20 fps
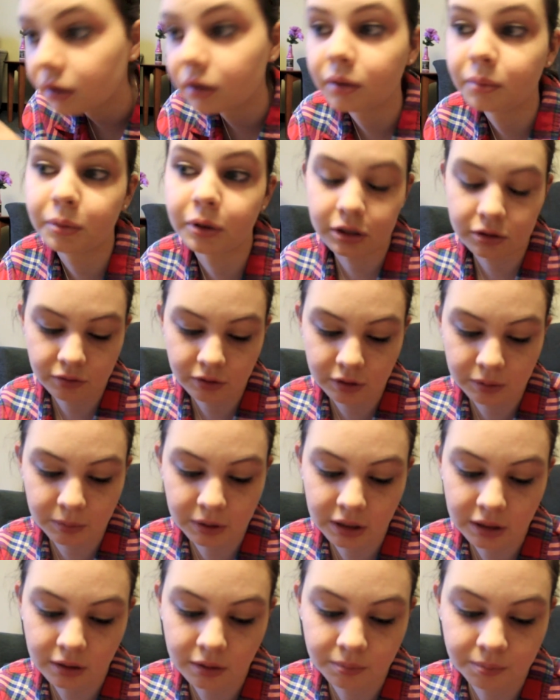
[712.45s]
a brush for
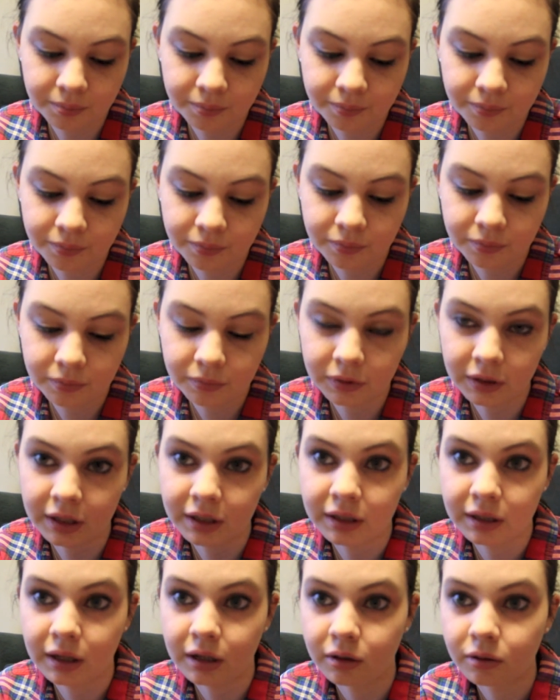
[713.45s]
my,
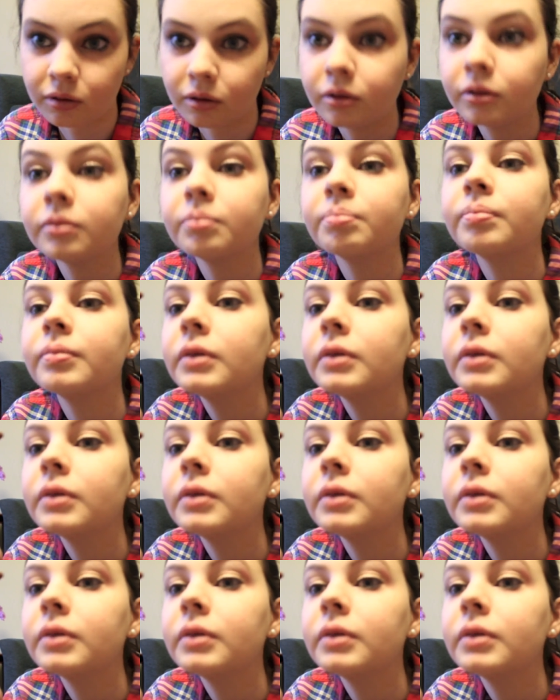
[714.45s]
like an angled